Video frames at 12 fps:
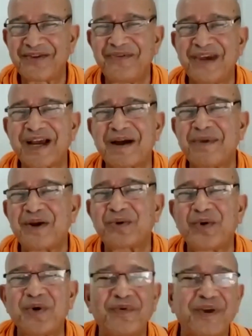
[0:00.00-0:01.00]
We come and
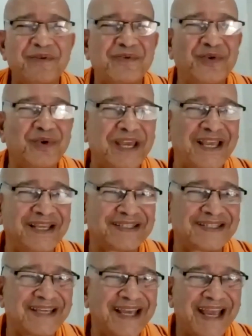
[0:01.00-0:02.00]
go for a few
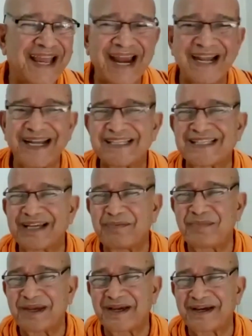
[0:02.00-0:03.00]
days and
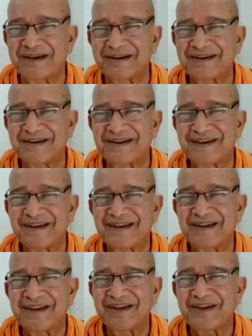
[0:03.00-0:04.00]
disappear,
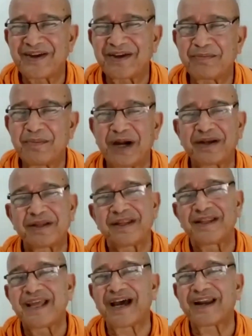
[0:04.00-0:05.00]
but
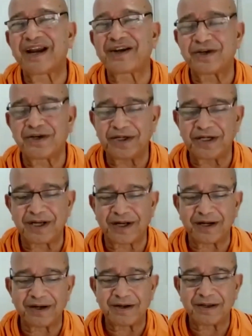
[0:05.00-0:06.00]
they are
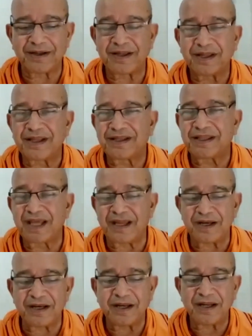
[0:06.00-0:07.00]
eternal.
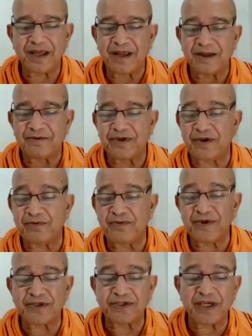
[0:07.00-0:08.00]
Then
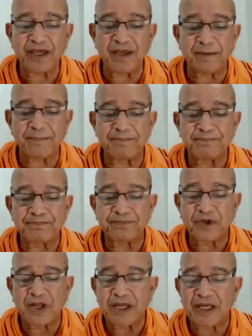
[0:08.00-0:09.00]
we see him
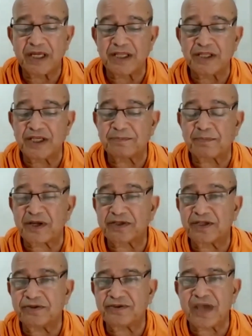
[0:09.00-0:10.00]
in this
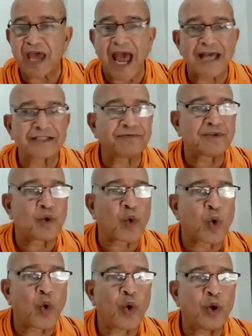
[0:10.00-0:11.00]
presence as if the
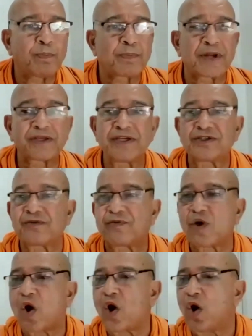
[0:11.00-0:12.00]
whole presence of
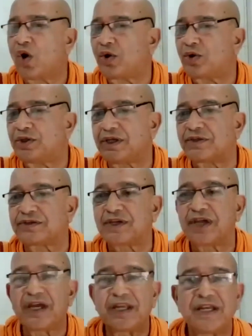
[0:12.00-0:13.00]
all these
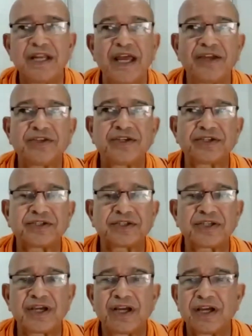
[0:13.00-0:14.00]

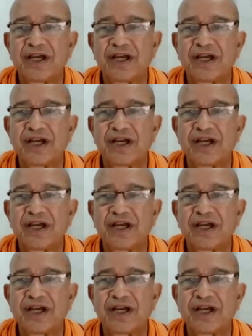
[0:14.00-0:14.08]
nature's